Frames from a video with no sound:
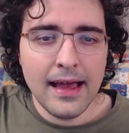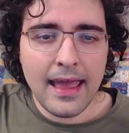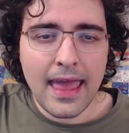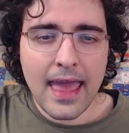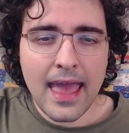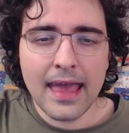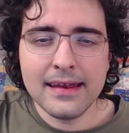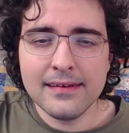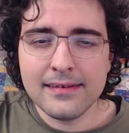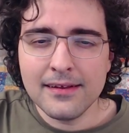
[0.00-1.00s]

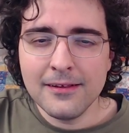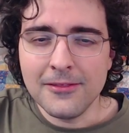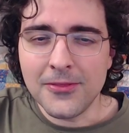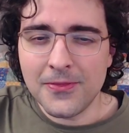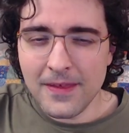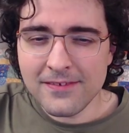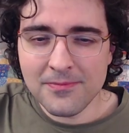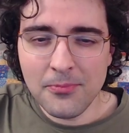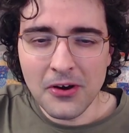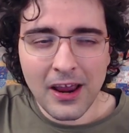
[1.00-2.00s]
And this
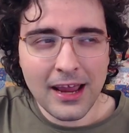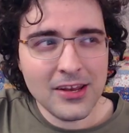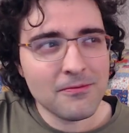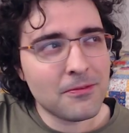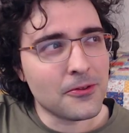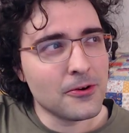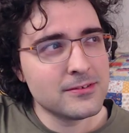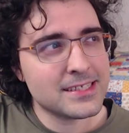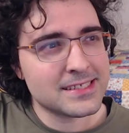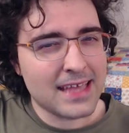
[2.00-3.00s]
book kind of
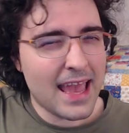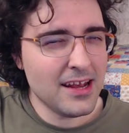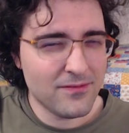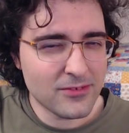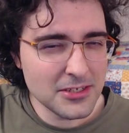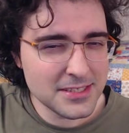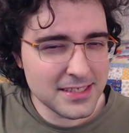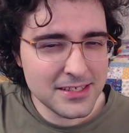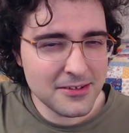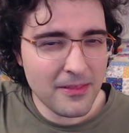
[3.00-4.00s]
throws us headfirst
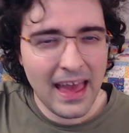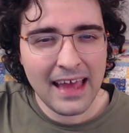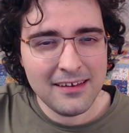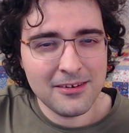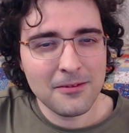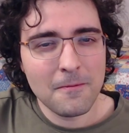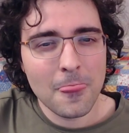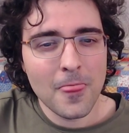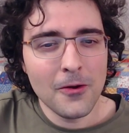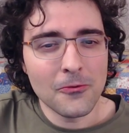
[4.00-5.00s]
into that
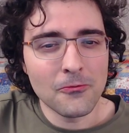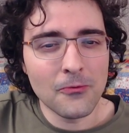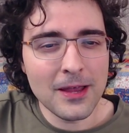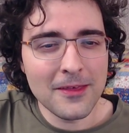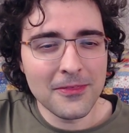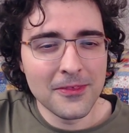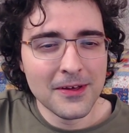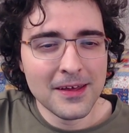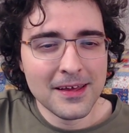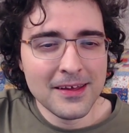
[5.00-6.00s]
with
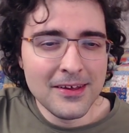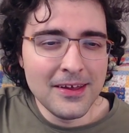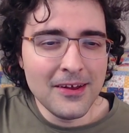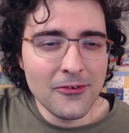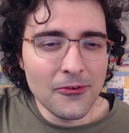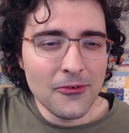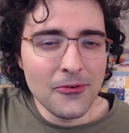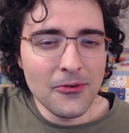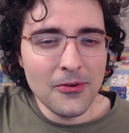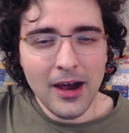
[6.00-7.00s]

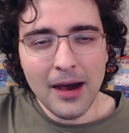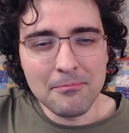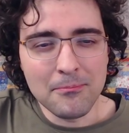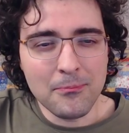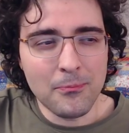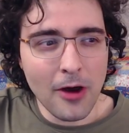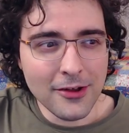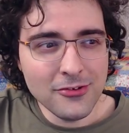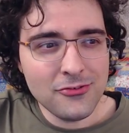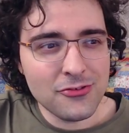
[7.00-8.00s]
a
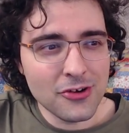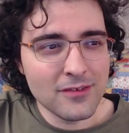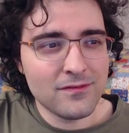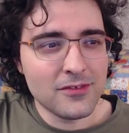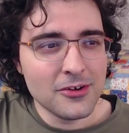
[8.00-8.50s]
bunch of